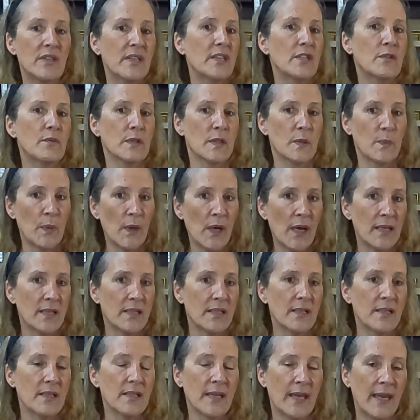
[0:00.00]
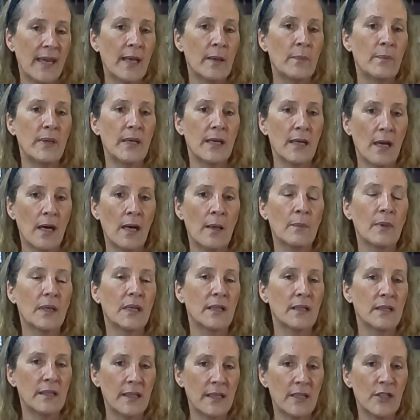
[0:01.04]
these responses can become
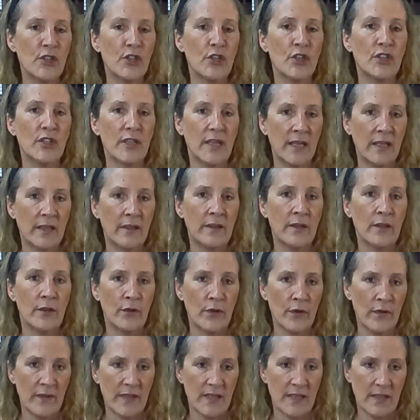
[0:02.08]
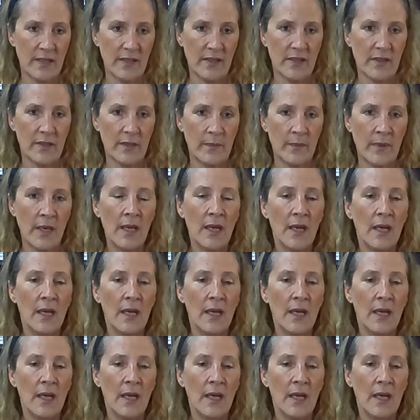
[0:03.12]
conditioned in the nervous system.